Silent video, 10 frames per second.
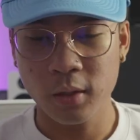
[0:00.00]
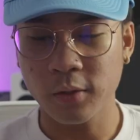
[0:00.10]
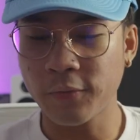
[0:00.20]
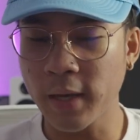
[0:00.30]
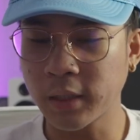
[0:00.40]
The
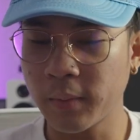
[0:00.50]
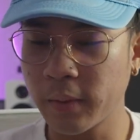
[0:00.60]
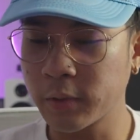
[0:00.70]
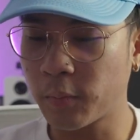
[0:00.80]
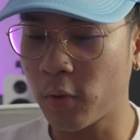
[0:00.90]
fact that I'm
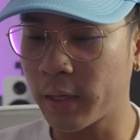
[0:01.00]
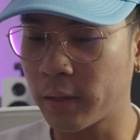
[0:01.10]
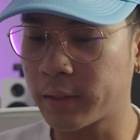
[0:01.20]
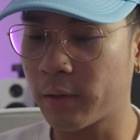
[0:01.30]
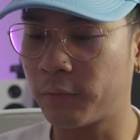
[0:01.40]
able to point
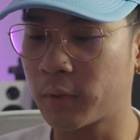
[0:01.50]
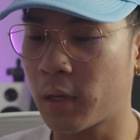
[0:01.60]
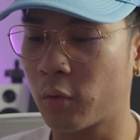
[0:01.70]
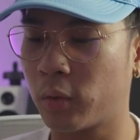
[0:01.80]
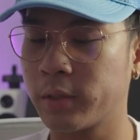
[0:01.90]
out that
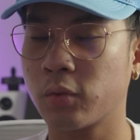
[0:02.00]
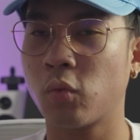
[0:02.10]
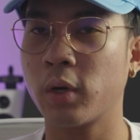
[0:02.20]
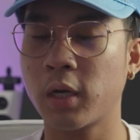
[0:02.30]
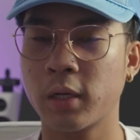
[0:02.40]
flaw and going to
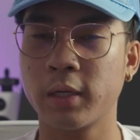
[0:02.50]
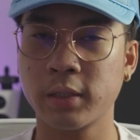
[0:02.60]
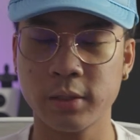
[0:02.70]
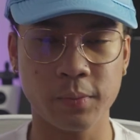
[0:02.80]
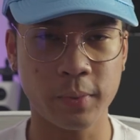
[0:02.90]
work on it is
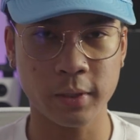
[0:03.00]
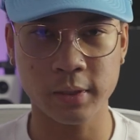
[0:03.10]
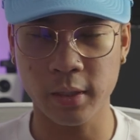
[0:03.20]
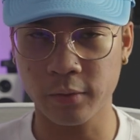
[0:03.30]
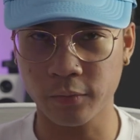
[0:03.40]
such a big
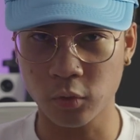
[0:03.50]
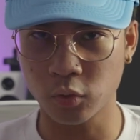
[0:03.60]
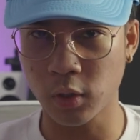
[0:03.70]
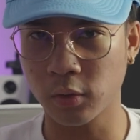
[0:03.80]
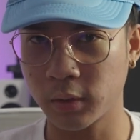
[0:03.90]
sign of
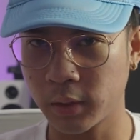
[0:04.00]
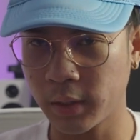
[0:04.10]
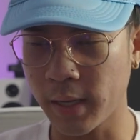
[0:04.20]
growth,